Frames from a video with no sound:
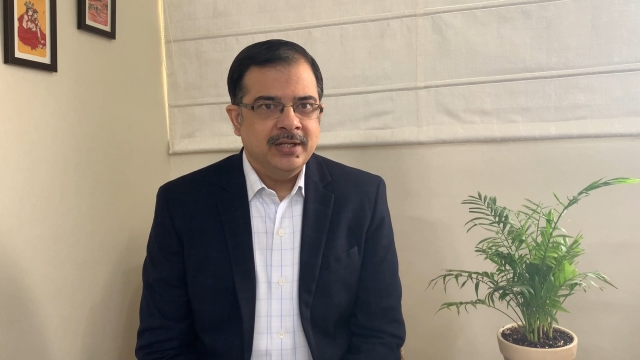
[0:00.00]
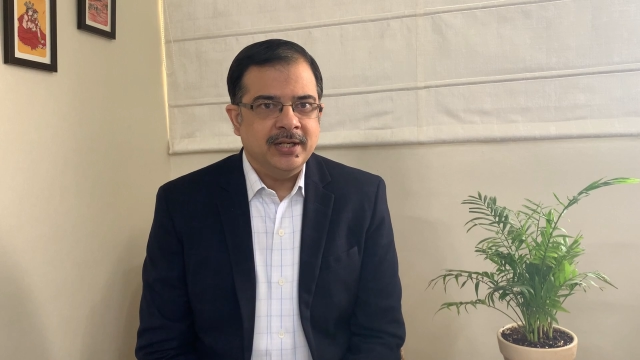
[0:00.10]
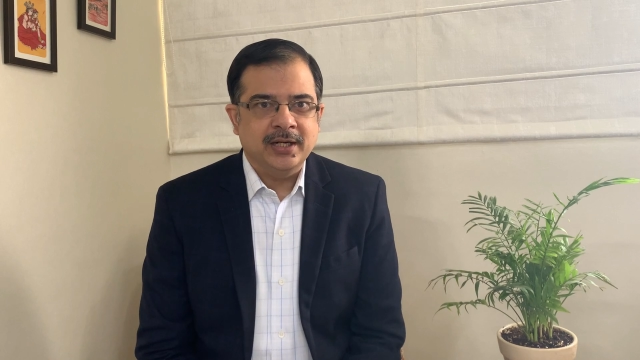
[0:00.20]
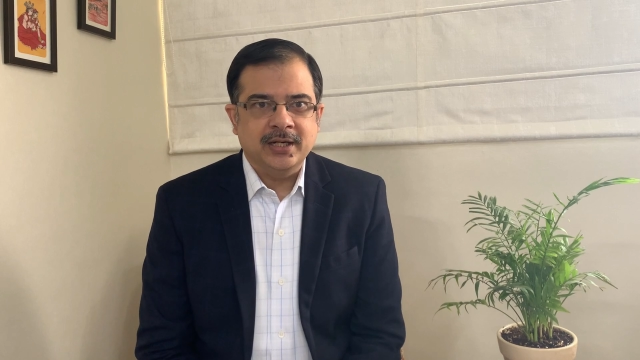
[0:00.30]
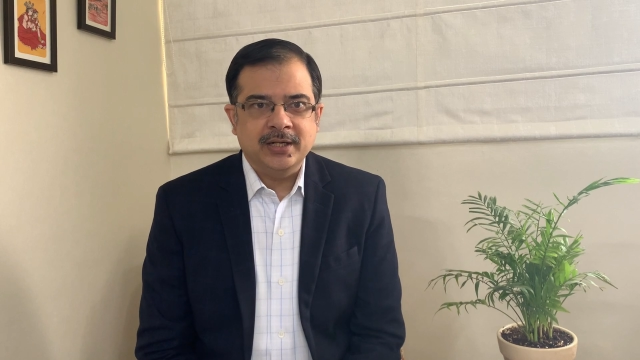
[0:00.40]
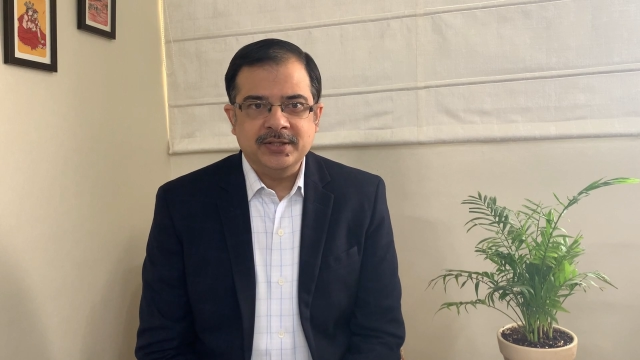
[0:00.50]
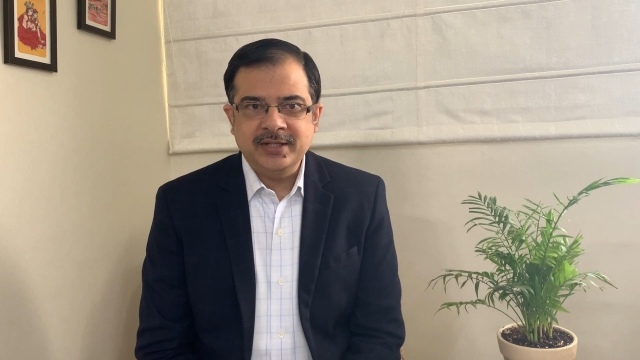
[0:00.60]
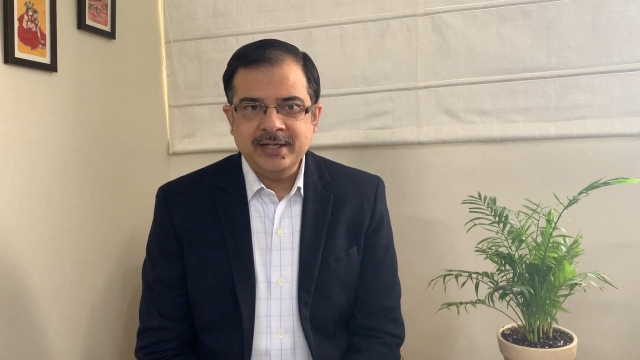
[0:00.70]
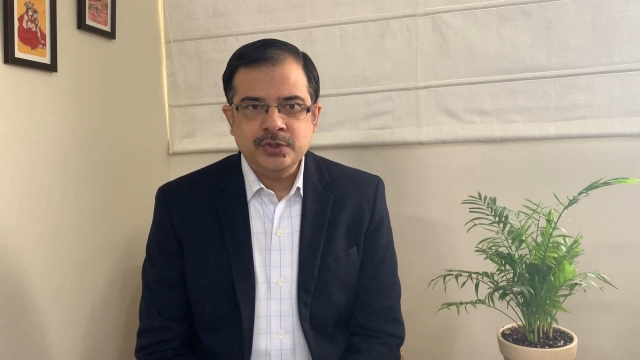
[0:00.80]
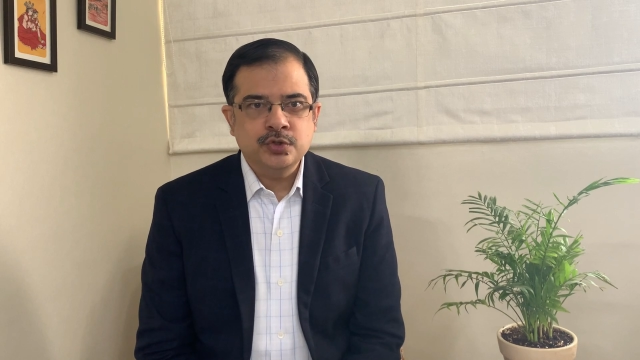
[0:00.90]

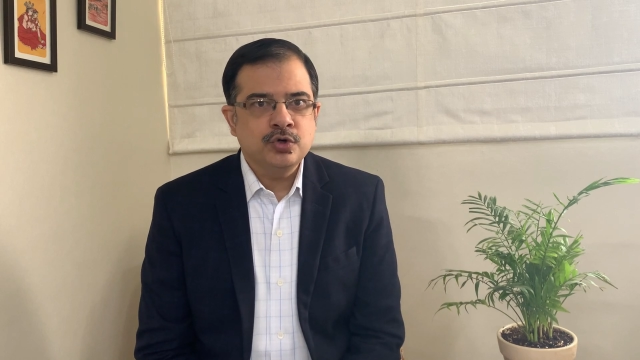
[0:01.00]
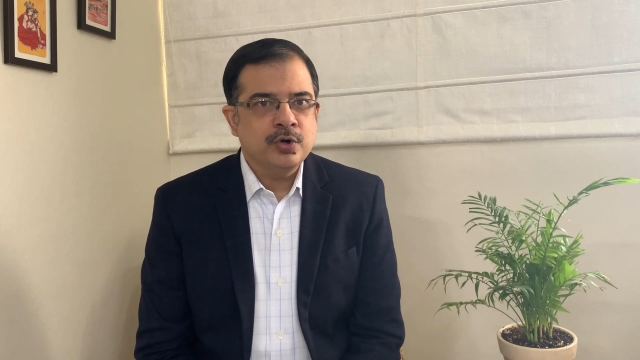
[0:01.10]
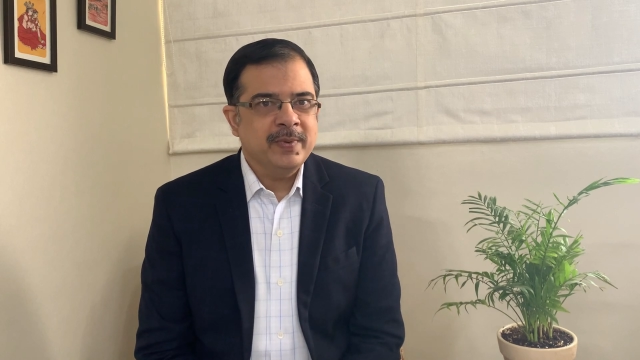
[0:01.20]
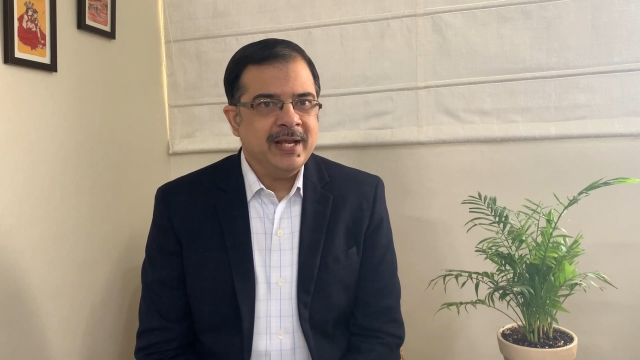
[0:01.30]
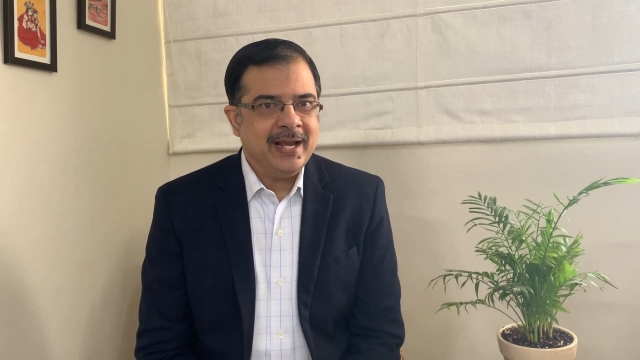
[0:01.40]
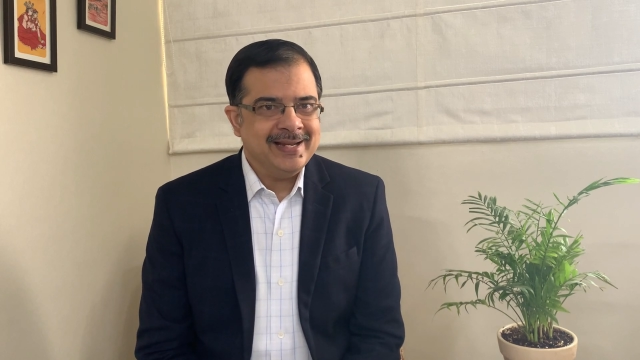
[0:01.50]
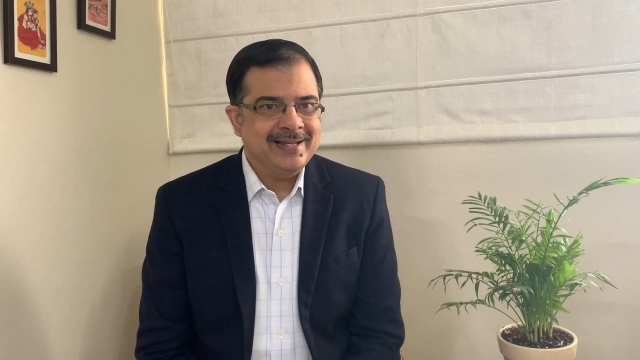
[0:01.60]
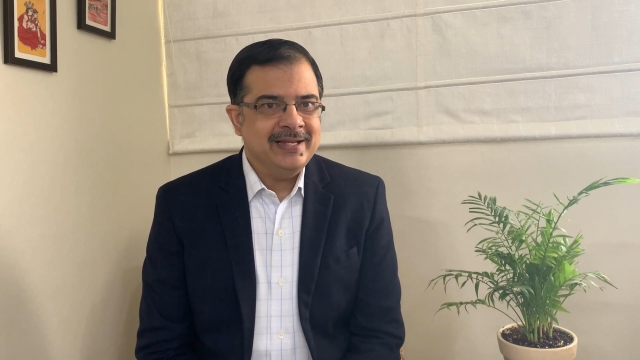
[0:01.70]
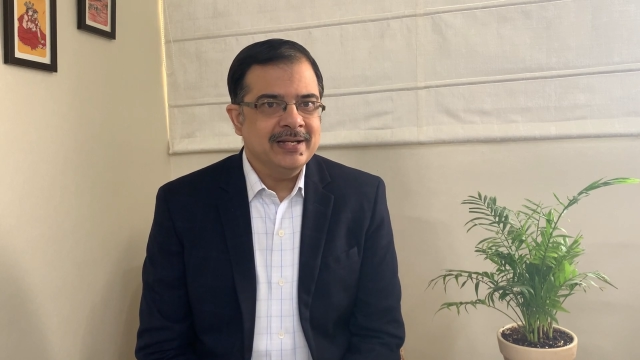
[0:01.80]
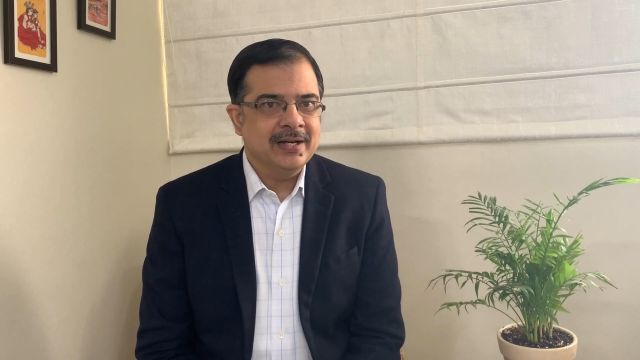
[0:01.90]
There should not be
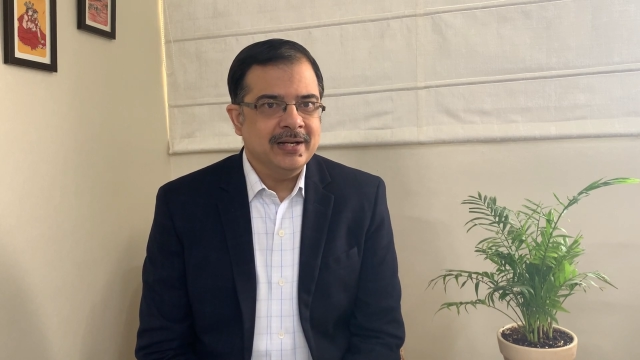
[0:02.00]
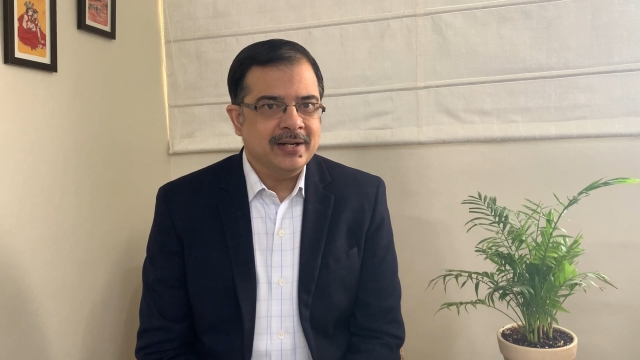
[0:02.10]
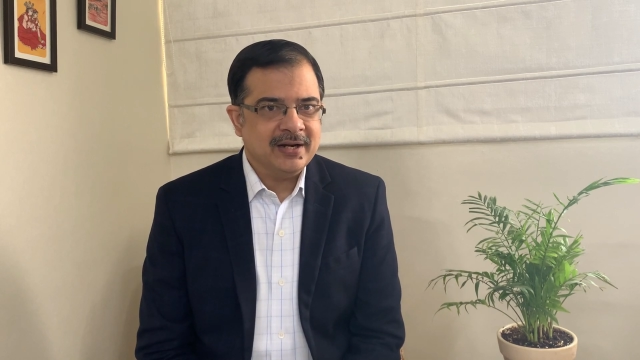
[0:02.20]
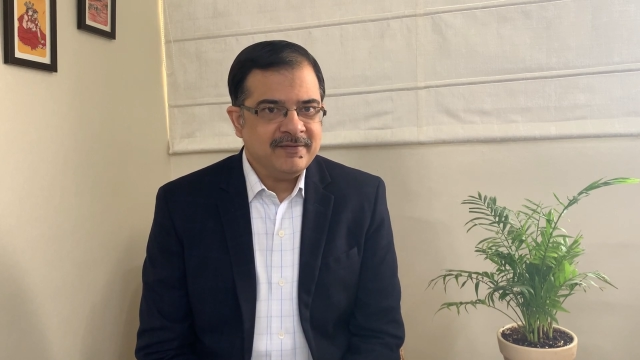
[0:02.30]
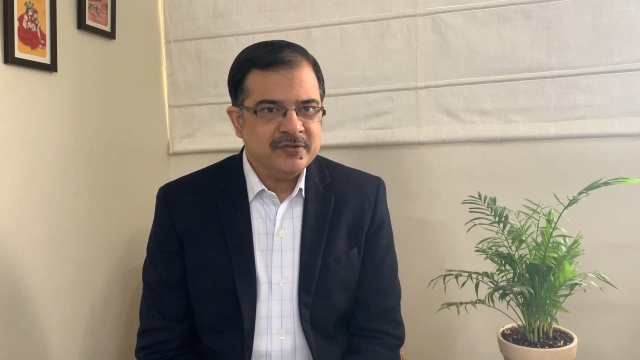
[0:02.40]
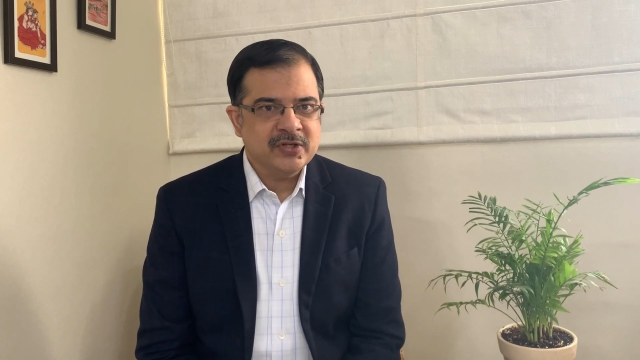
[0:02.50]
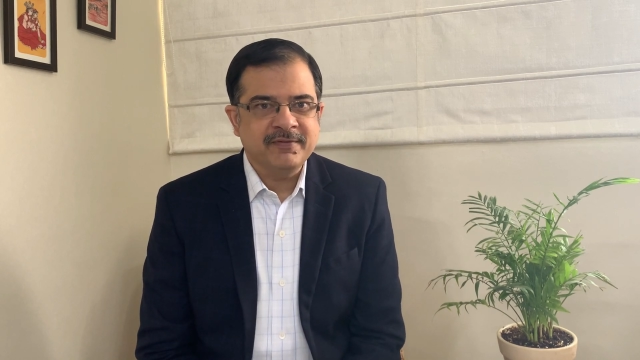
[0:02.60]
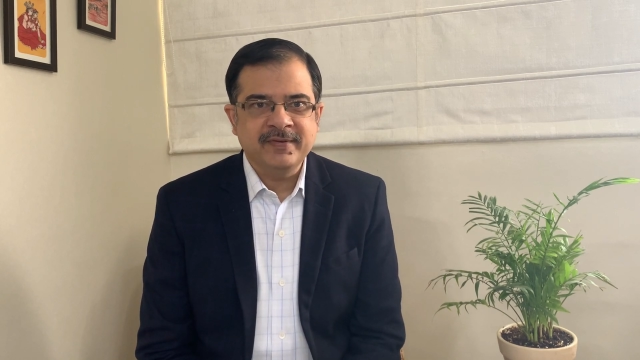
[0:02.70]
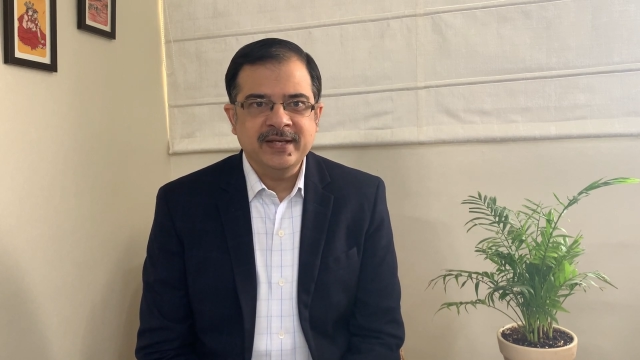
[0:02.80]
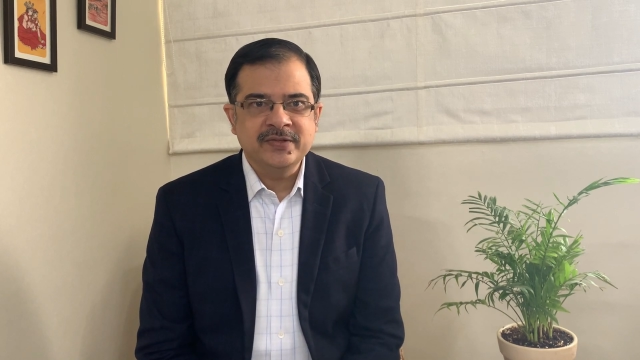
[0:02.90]
any rough
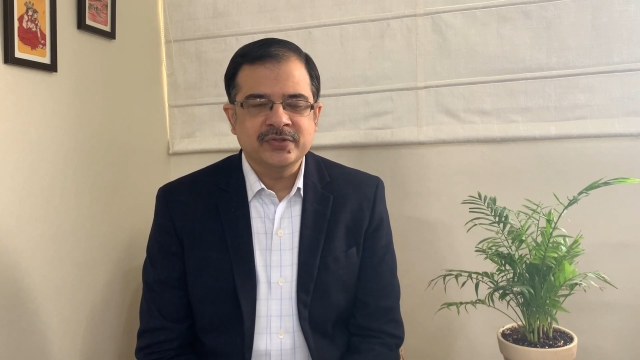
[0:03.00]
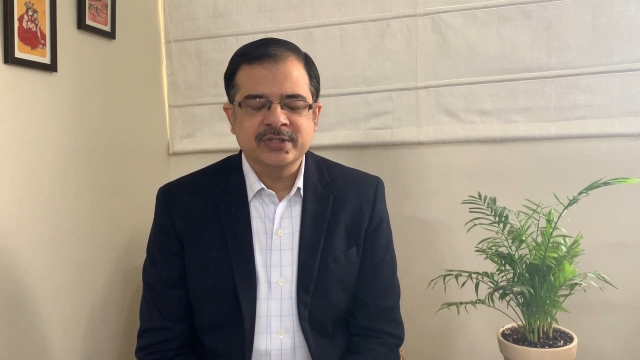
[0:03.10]
surface,